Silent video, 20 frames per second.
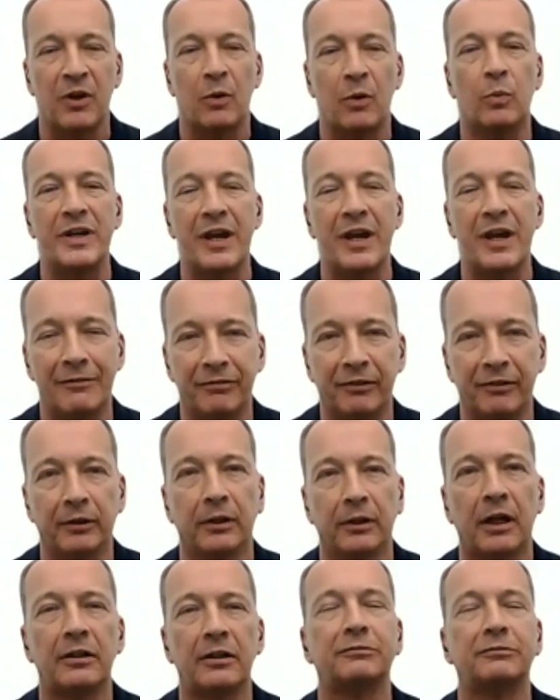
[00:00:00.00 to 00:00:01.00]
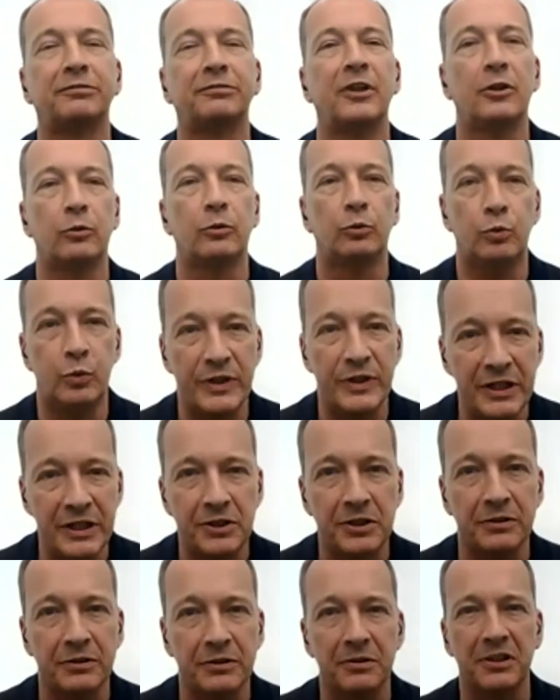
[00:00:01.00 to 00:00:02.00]
we have a lot of
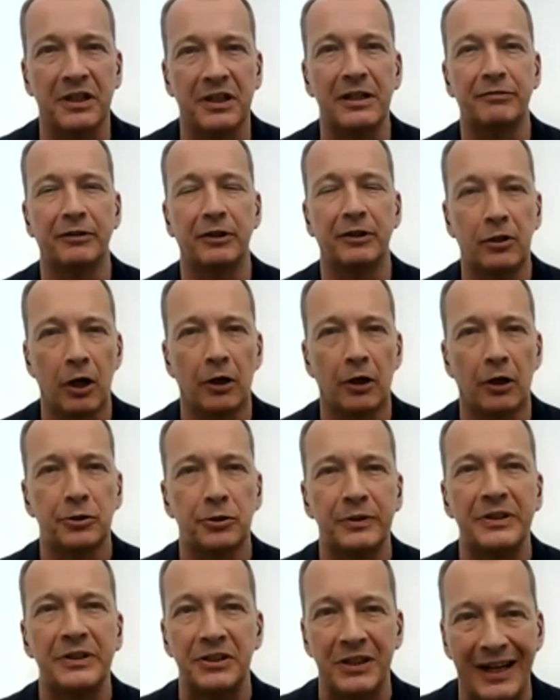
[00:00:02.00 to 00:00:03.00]
regions and even countries